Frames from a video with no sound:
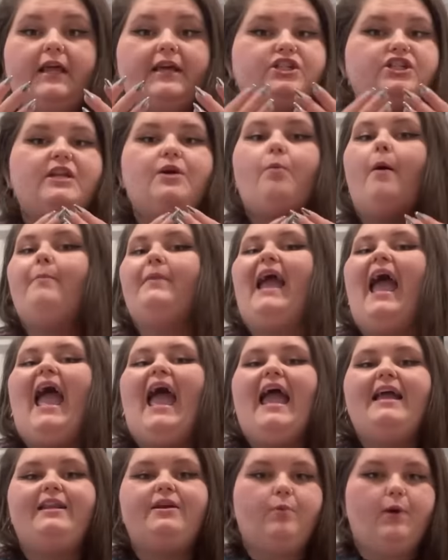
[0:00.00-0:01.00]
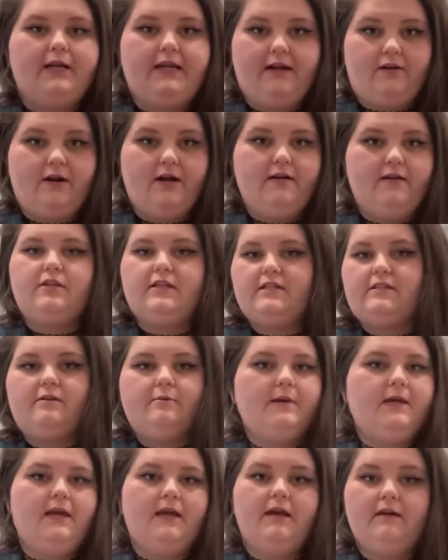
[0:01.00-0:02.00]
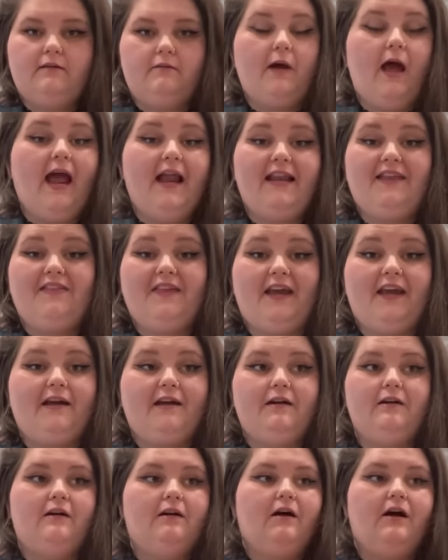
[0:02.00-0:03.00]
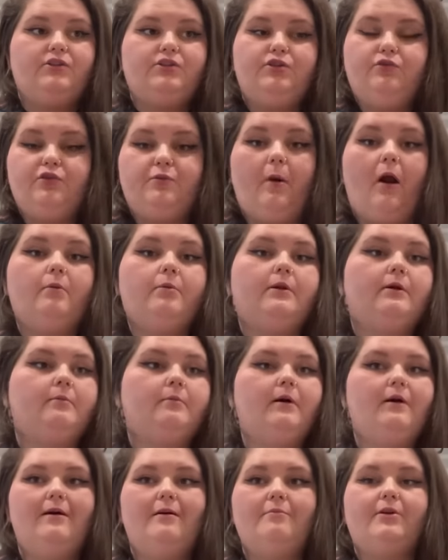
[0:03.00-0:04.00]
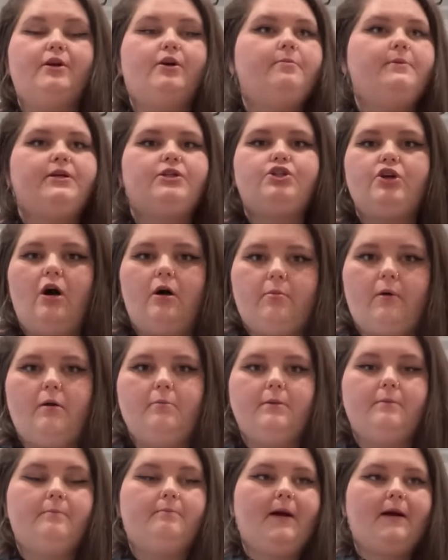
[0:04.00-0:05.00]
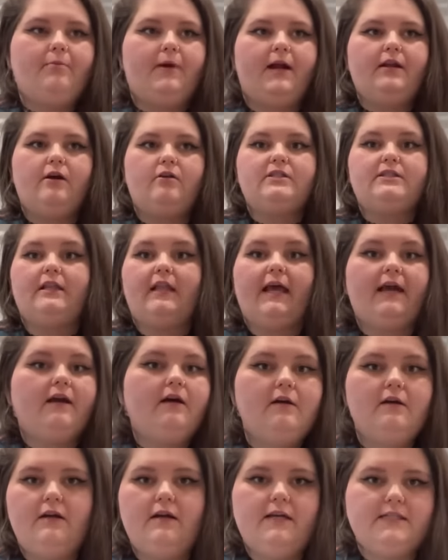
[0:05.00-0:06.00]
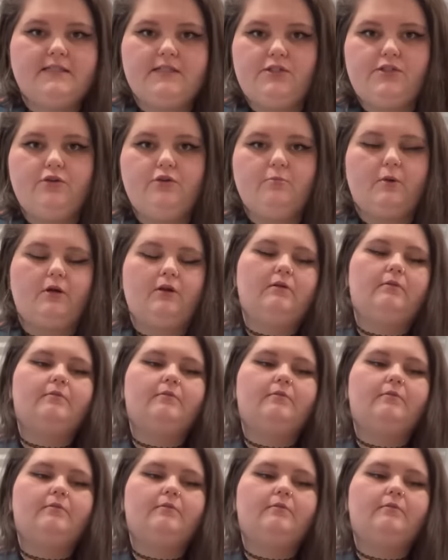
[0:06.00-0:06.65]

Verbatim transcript: Like she didn't want me anywhere near it. So this could be anything, a tooth problem, but it could be a jaw problem. My brain goes to like, is it a tumor?